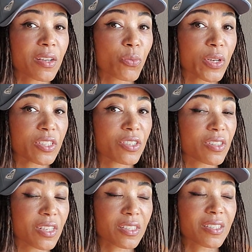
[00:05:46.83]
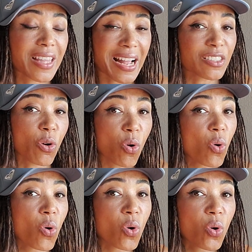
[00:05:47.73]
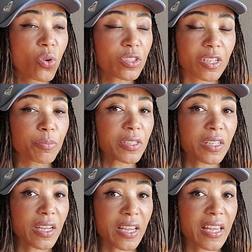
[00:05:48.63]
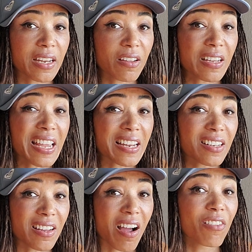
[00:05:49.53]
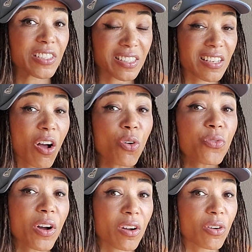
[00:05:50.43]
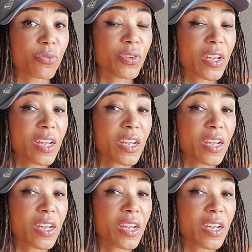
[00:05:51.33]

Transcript: which this that's a whole subject in a, in and of itself of